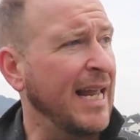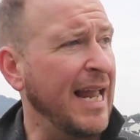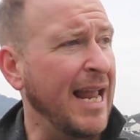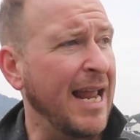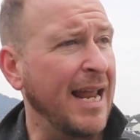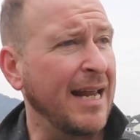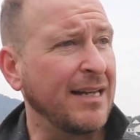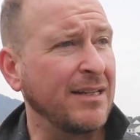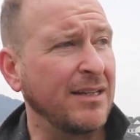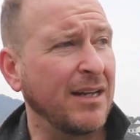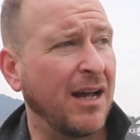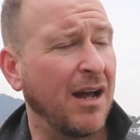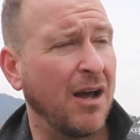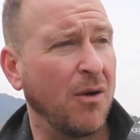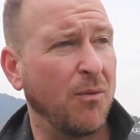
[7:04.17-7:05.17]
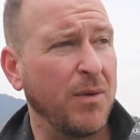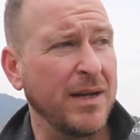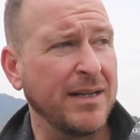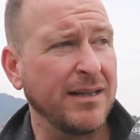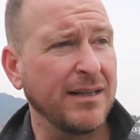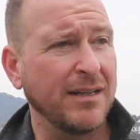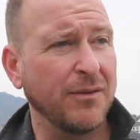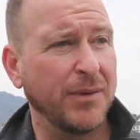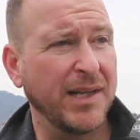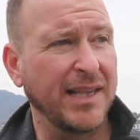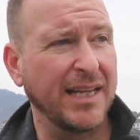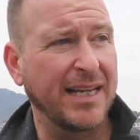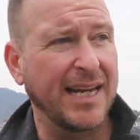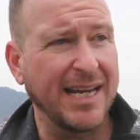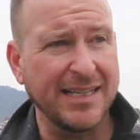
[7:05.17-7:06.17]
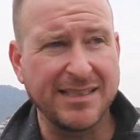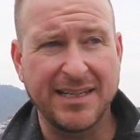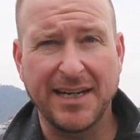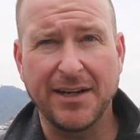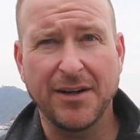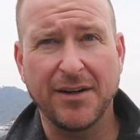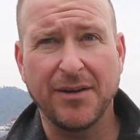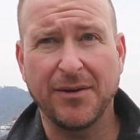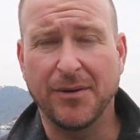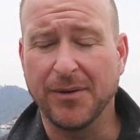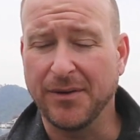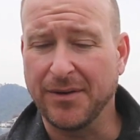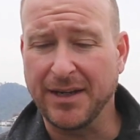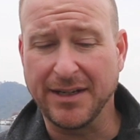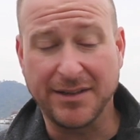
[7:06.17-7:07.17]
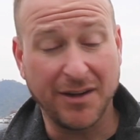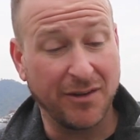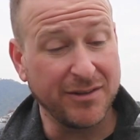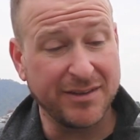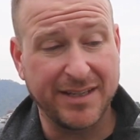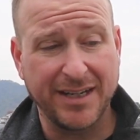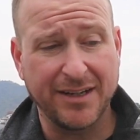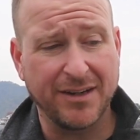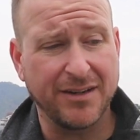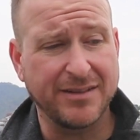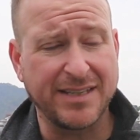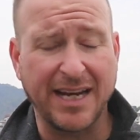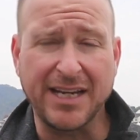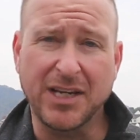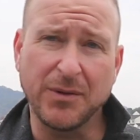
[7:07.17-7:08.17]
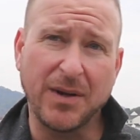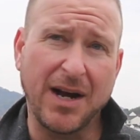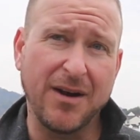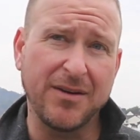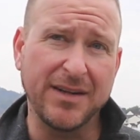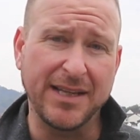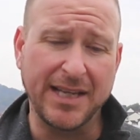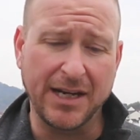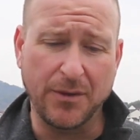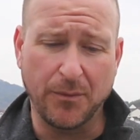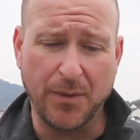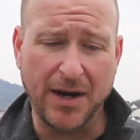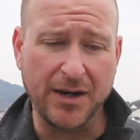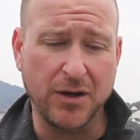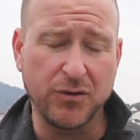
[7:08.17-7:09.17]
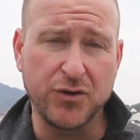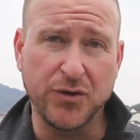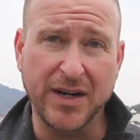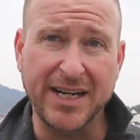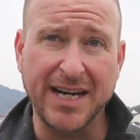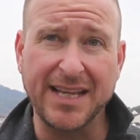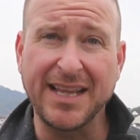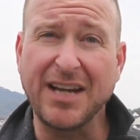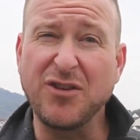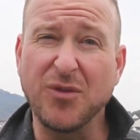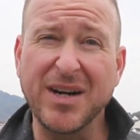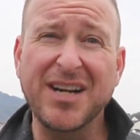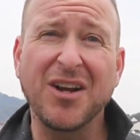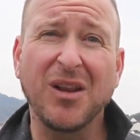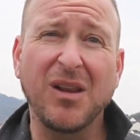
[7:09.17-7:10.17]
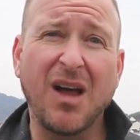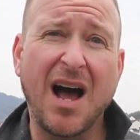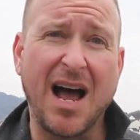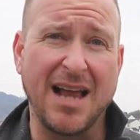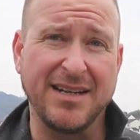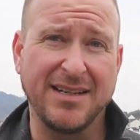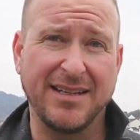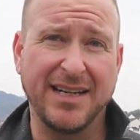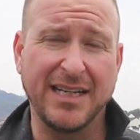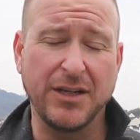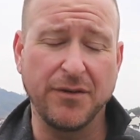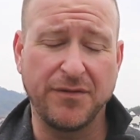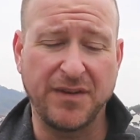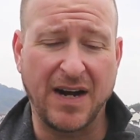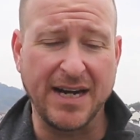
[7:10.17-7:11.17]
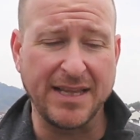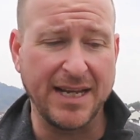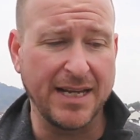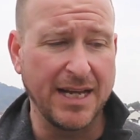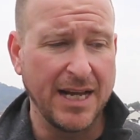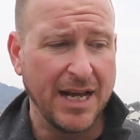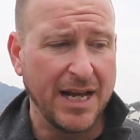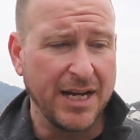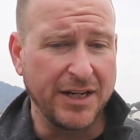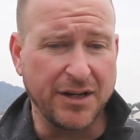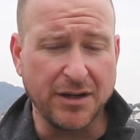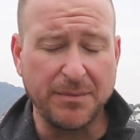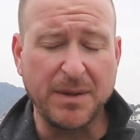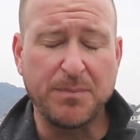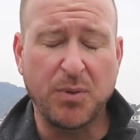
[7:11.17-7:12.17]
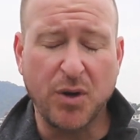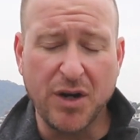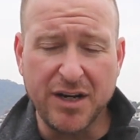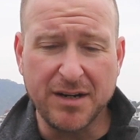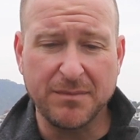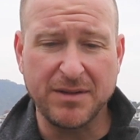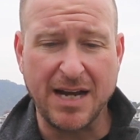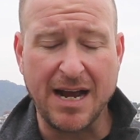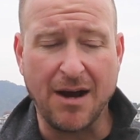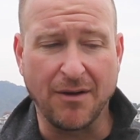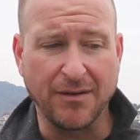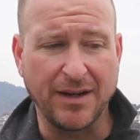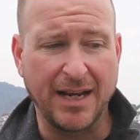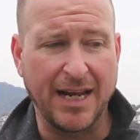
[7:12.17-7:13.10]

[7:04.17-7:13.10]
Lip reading: And when the kids here or the adults here take you out and they want to go drinking, they drink a lot, and you find that you're going to be putting them down.